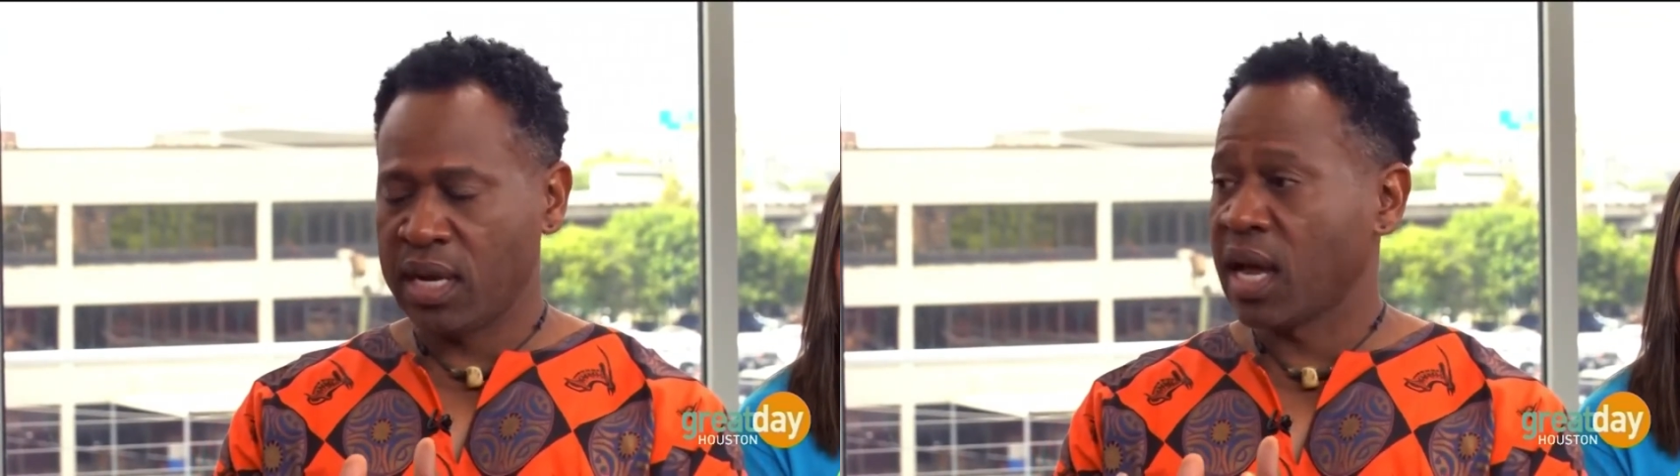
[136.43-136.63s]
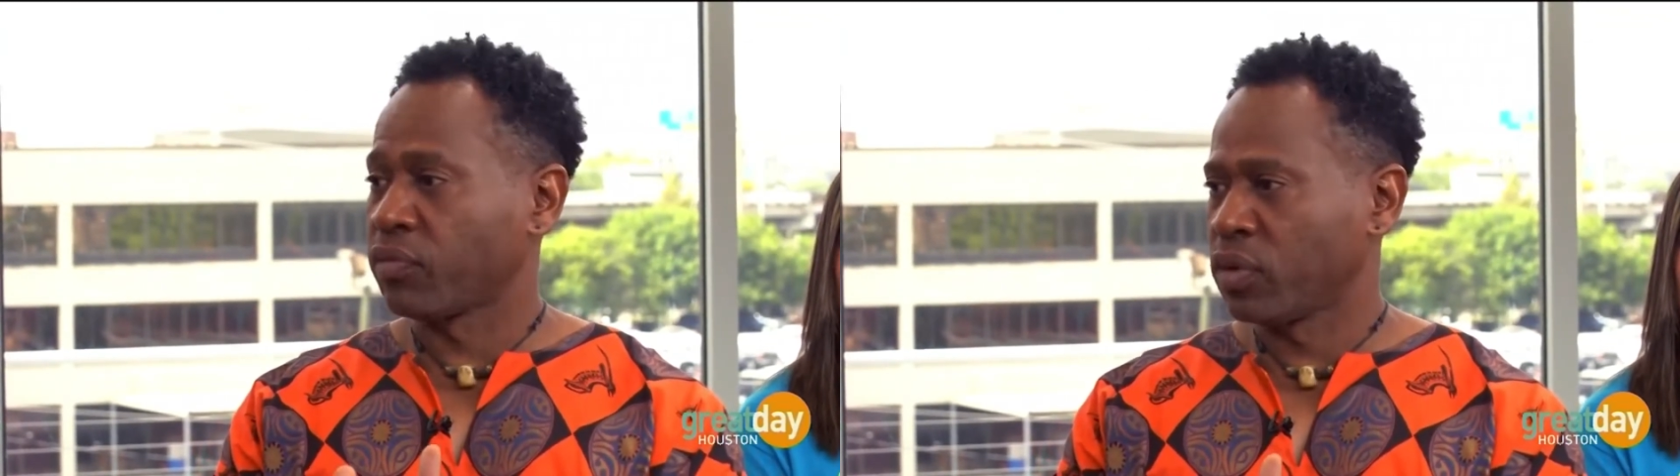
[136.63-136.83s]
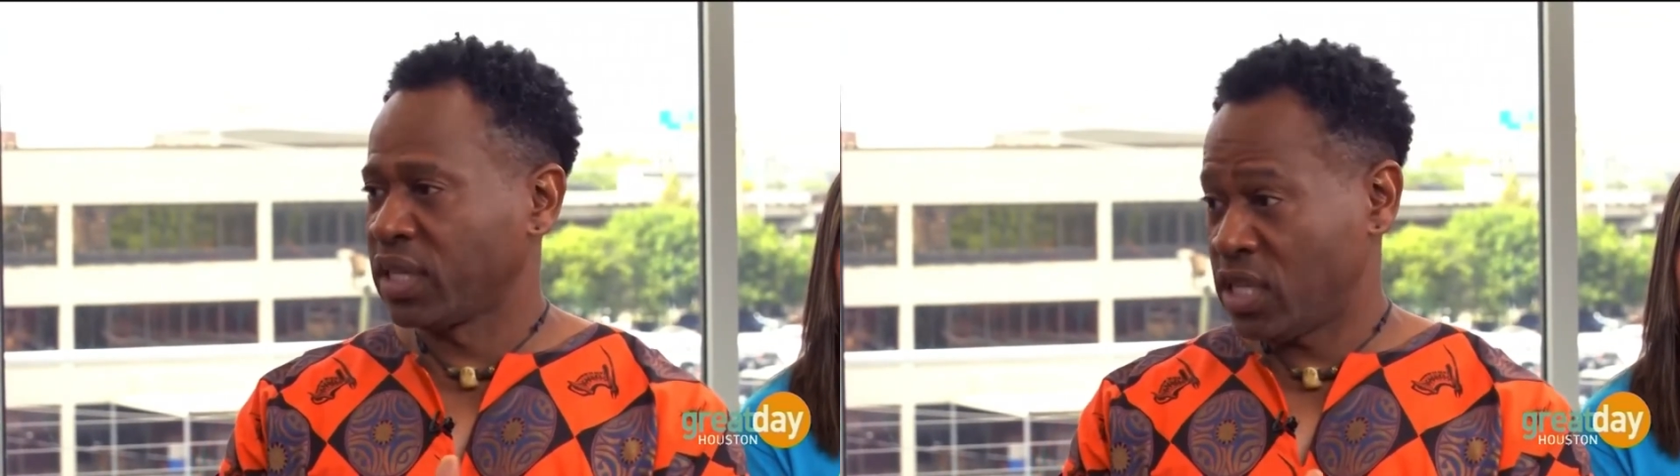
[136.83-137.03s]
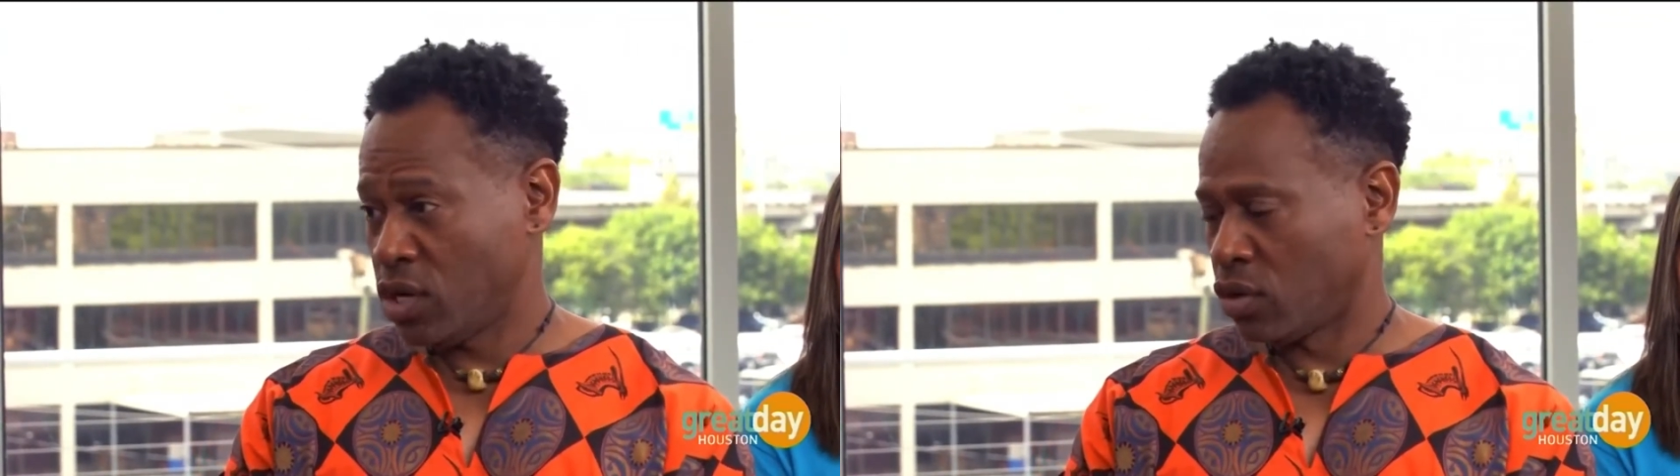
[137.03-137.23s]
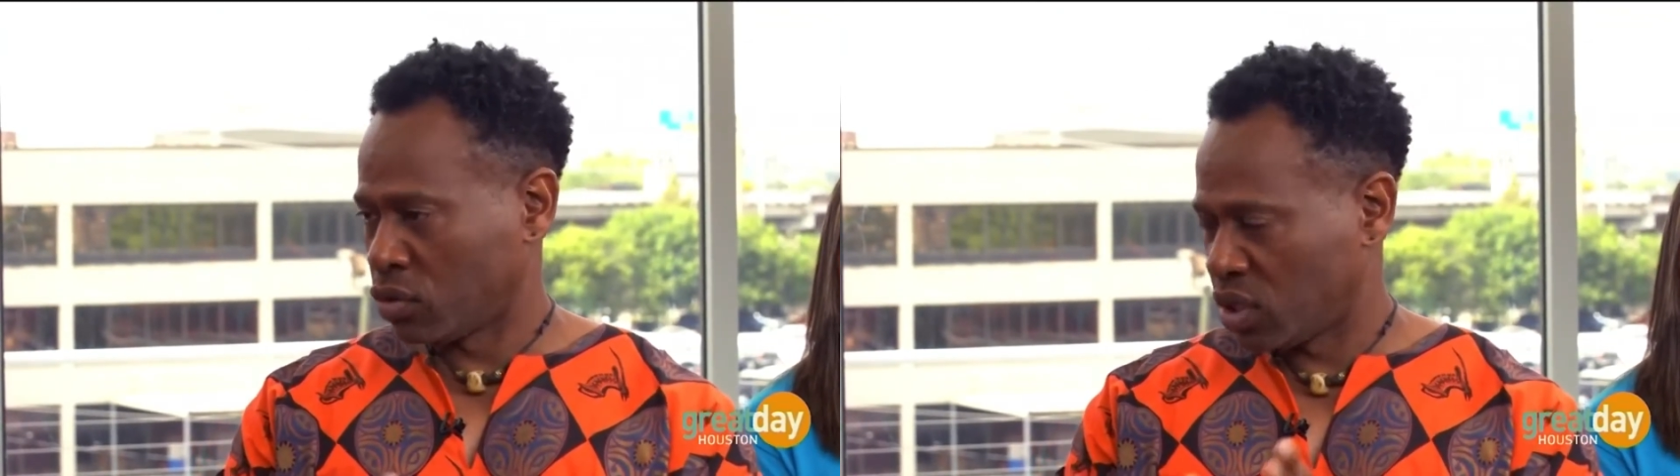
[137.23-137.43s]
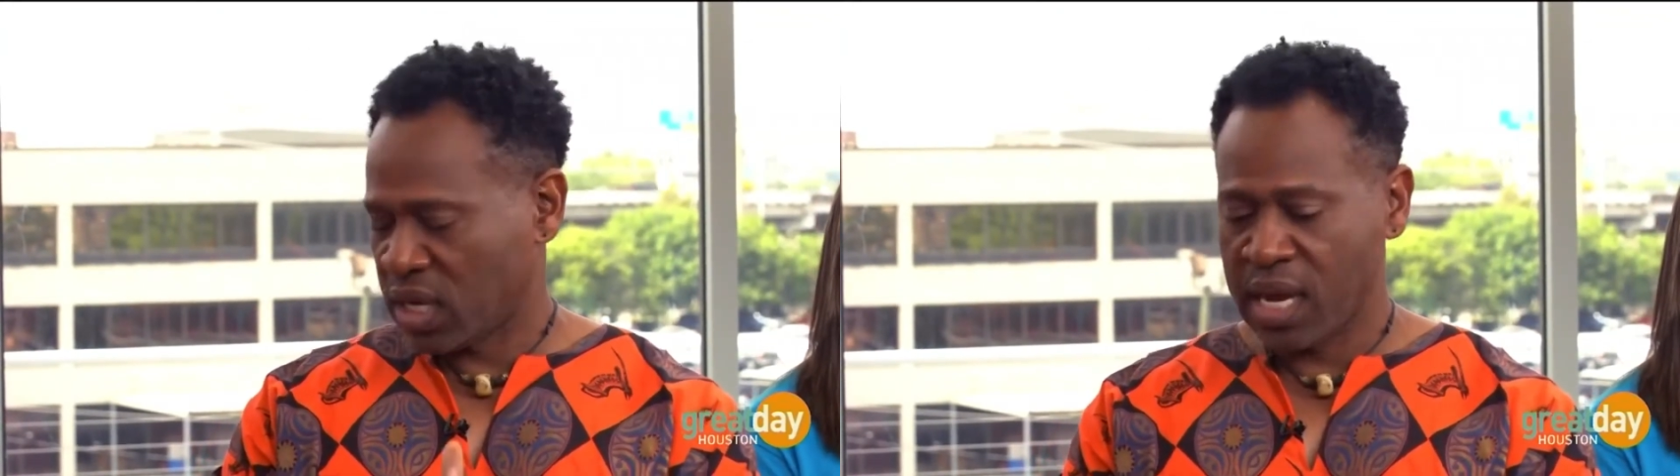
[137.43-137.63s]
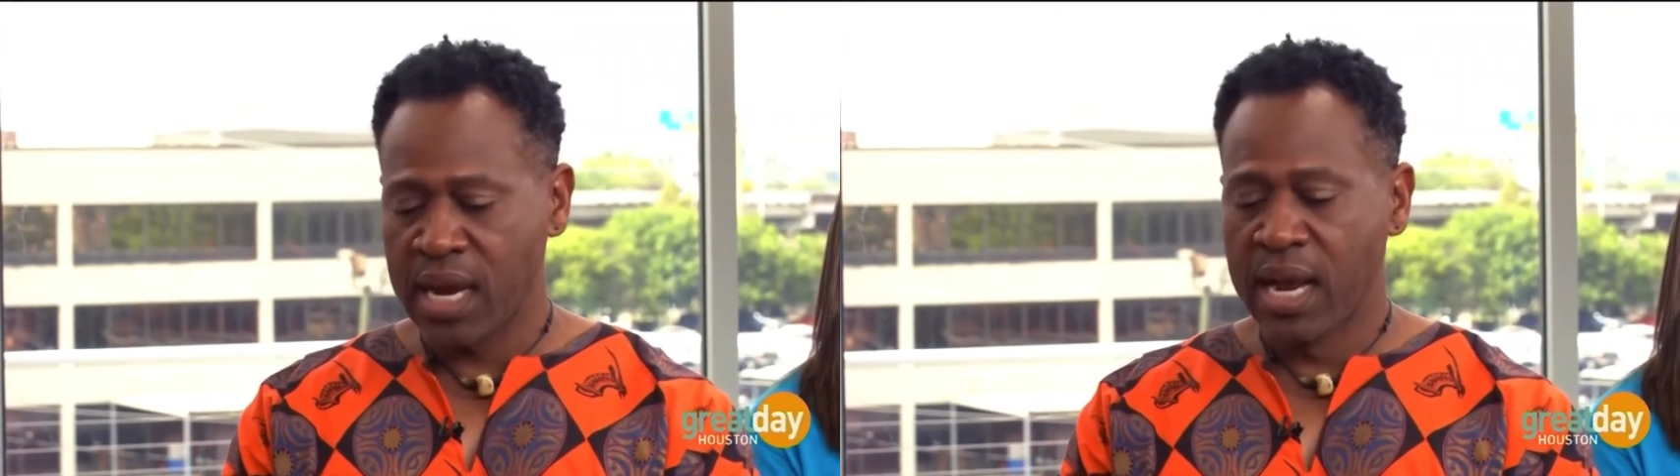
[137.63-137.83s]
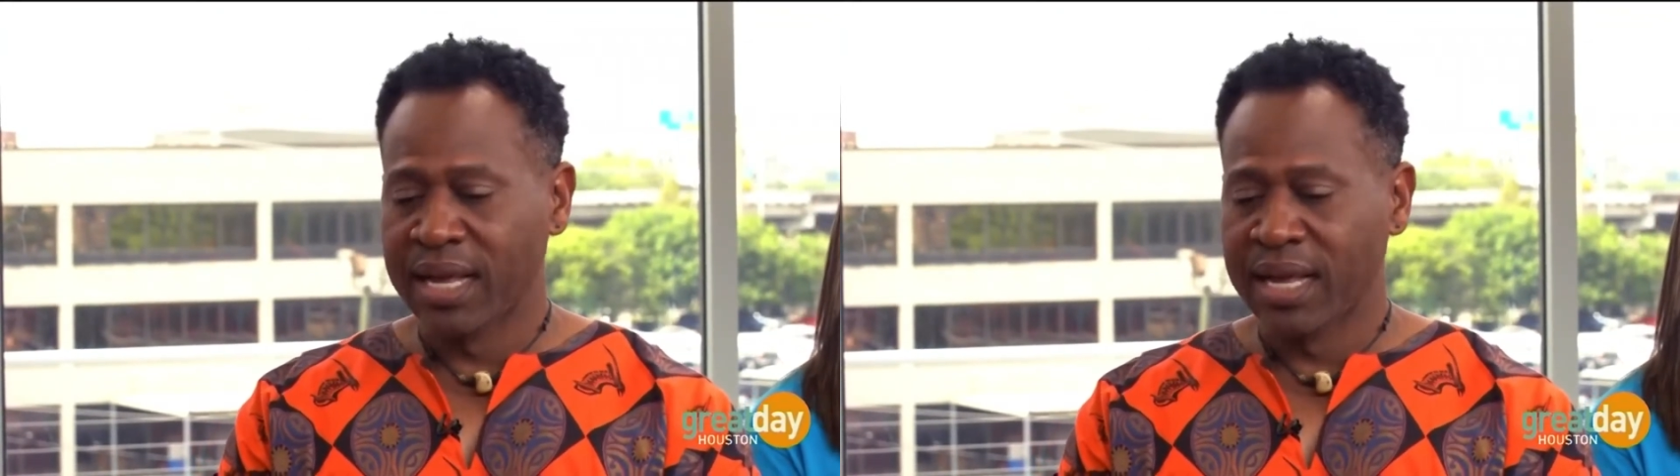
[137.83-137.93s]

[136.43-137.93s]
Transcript: Afro Latino, to say